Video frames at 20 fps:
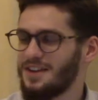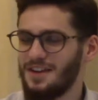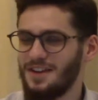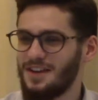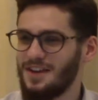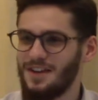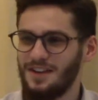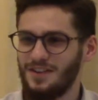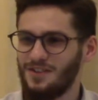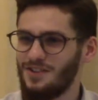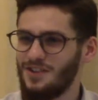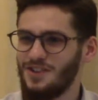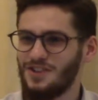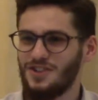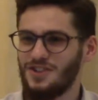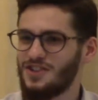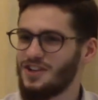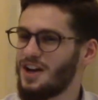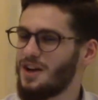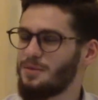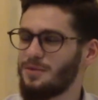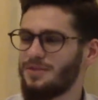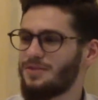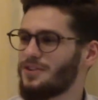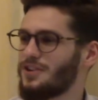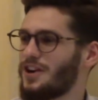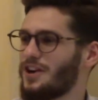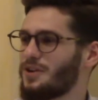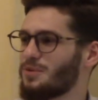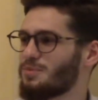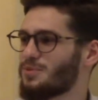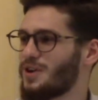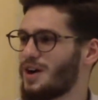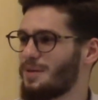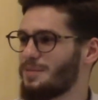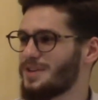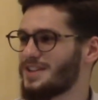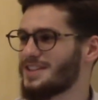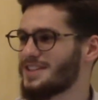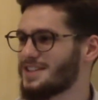and in each time you forgot your
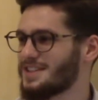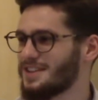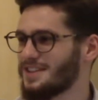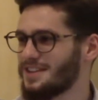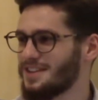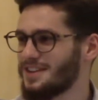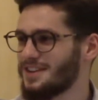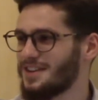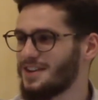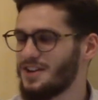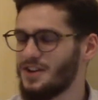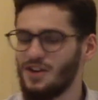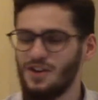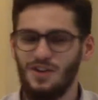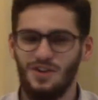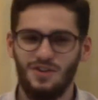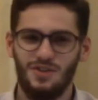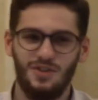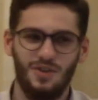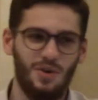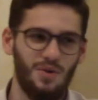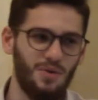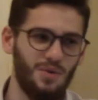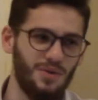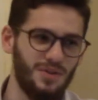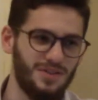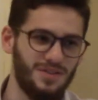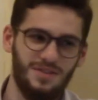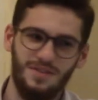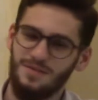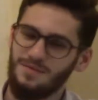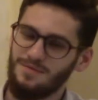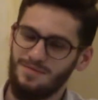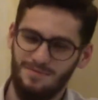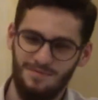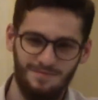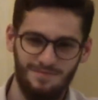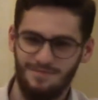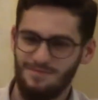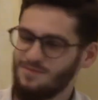promise. So
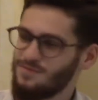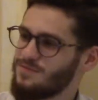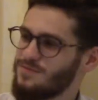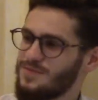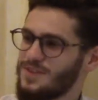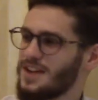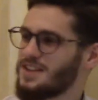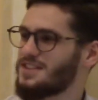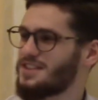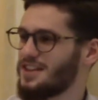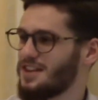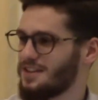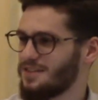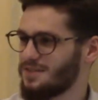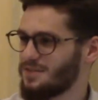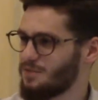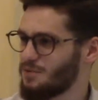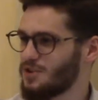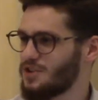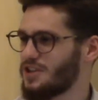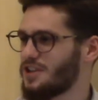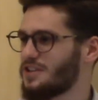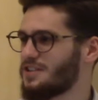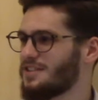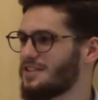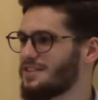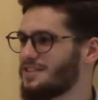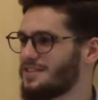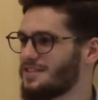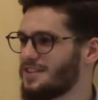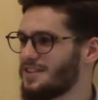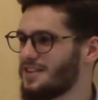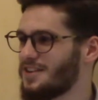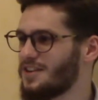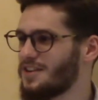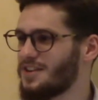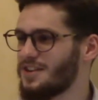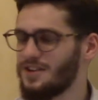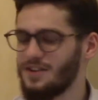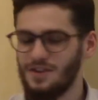that's it. You're done.
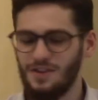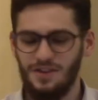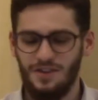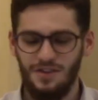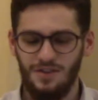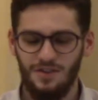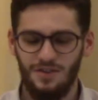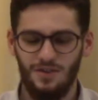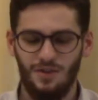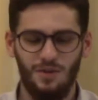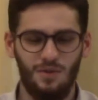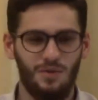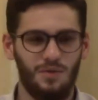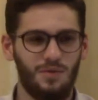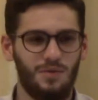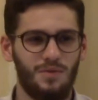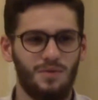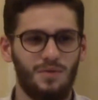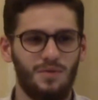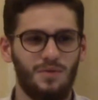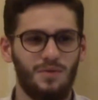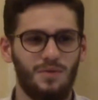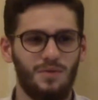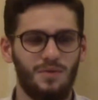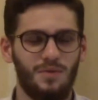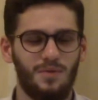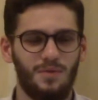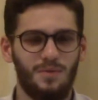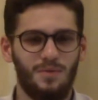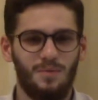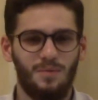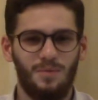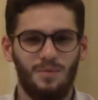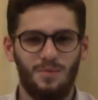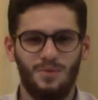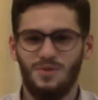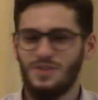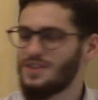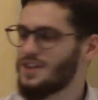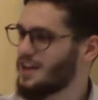So
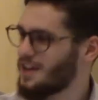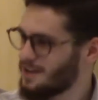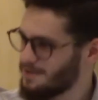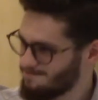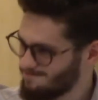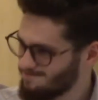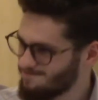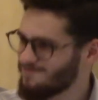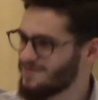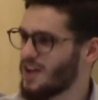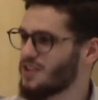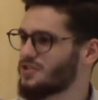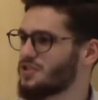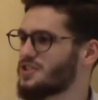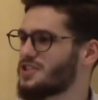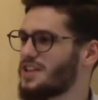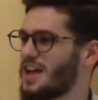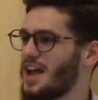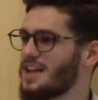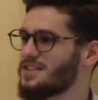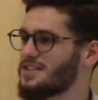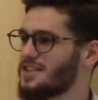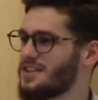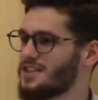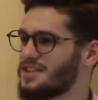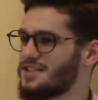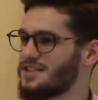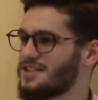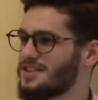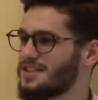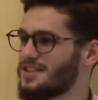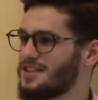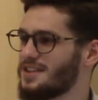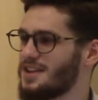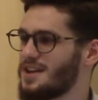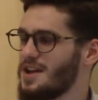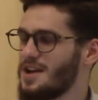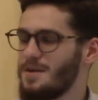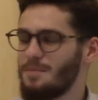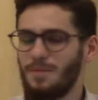Musa understands this,
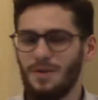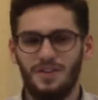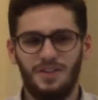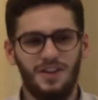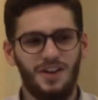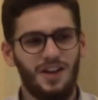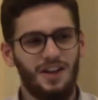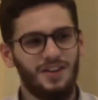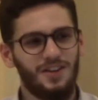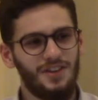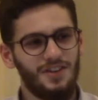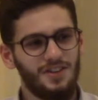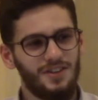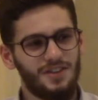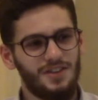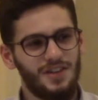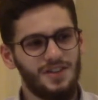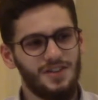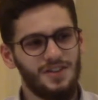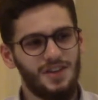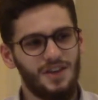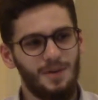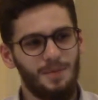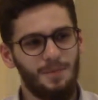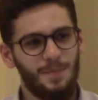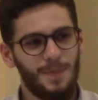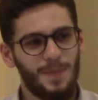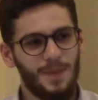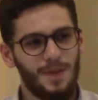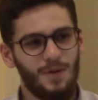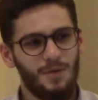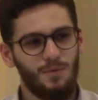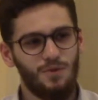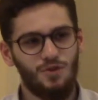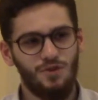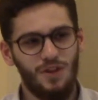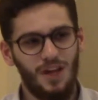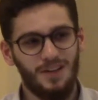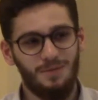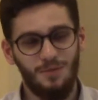but then Al-Khidir tells him, would
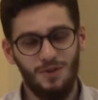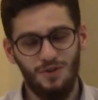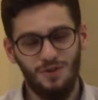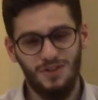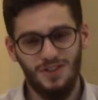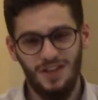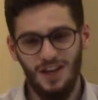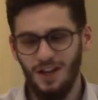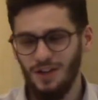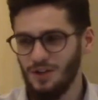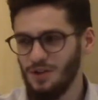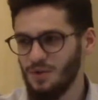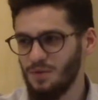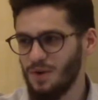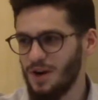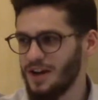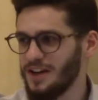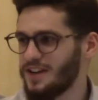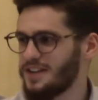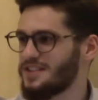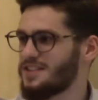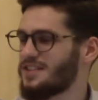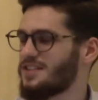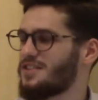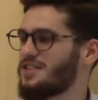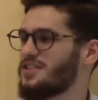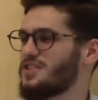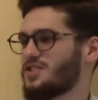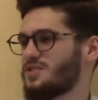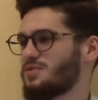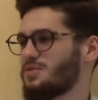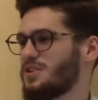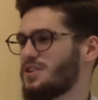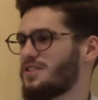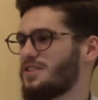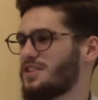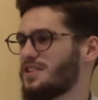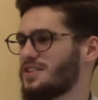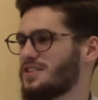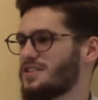you like me to tell you why I did these 3
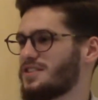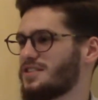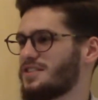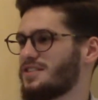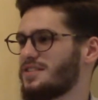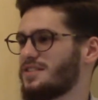things?